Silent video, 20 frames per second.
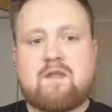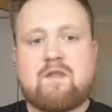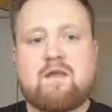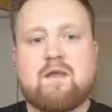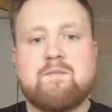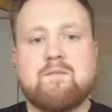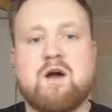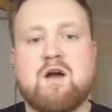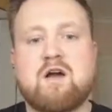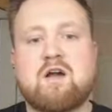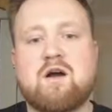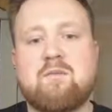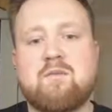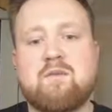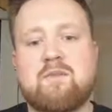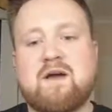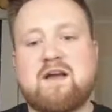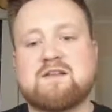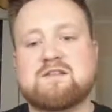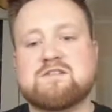But coming
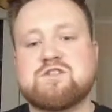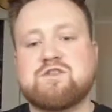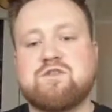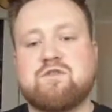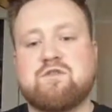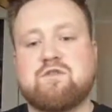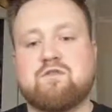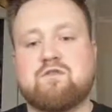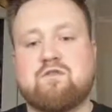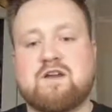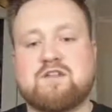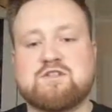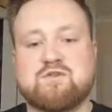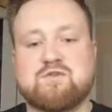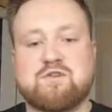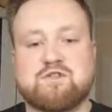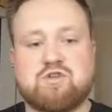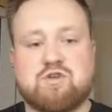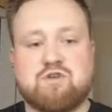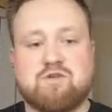back to
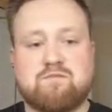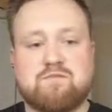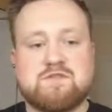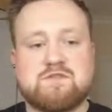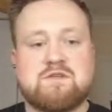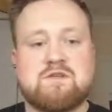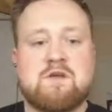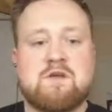graduate jobs,